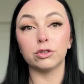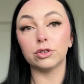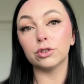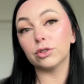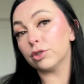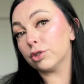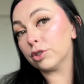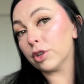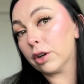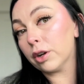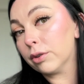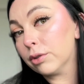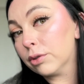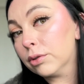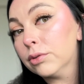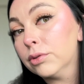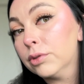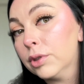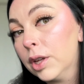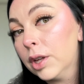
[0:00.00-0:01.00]

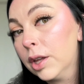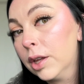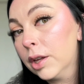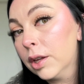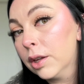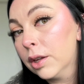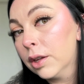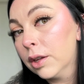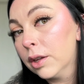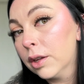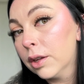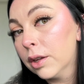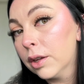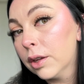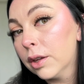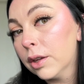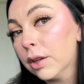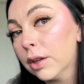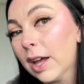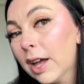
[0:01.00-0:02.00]
So
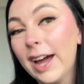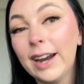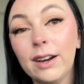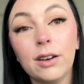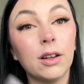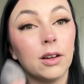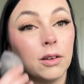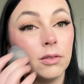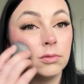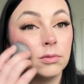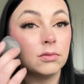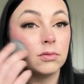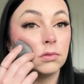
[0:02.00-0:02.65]
I don't know.